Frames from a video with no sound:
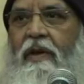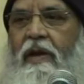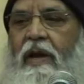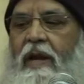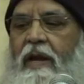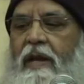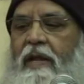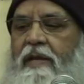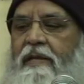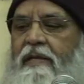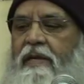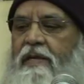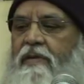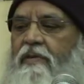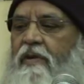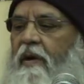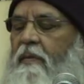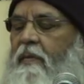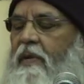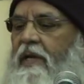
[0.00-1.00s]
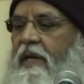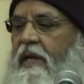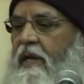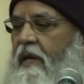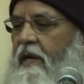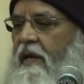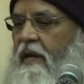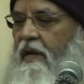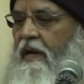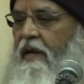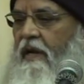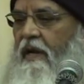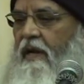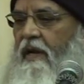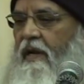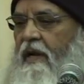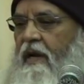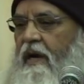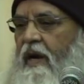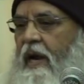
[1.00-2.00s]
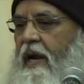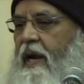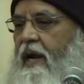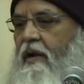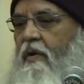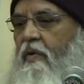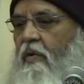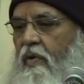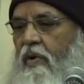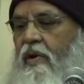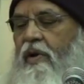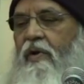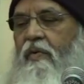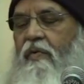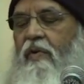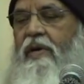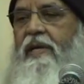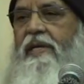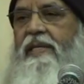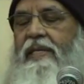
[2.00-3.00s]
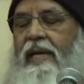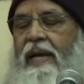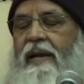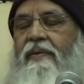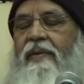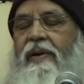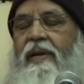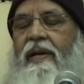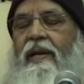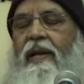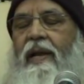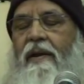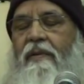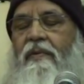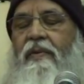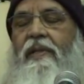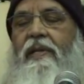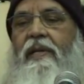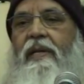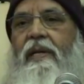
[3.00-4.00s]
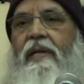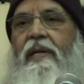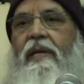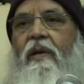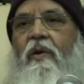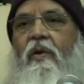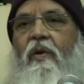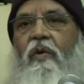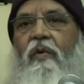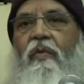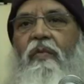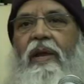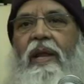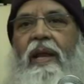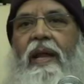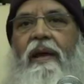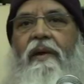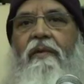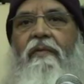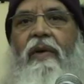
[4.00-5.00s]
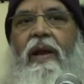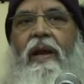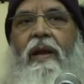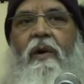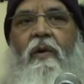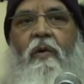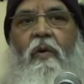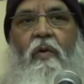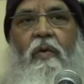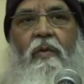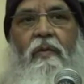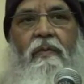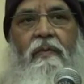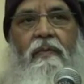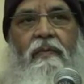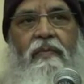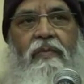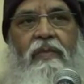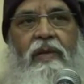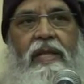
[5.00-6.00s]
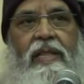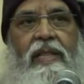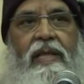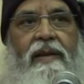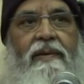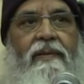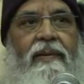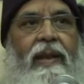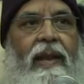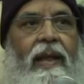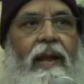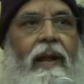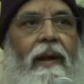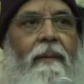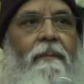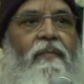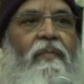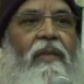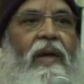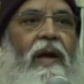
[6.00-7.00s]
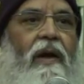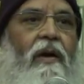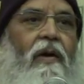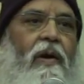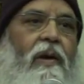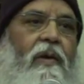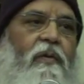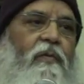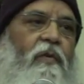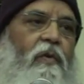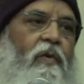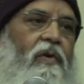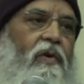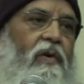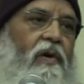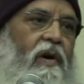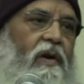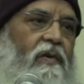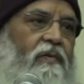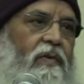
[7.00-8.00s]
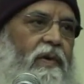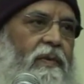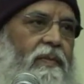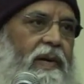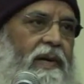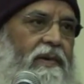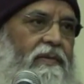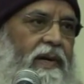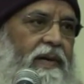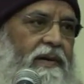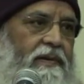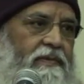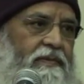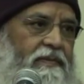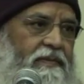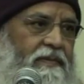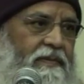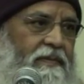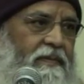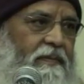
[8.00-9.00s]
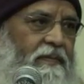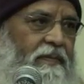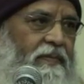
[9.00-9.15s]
And he said, Swamiji, I told you what is heaven, everything. You know, when I went home in the evening, I got a phone call from my wife.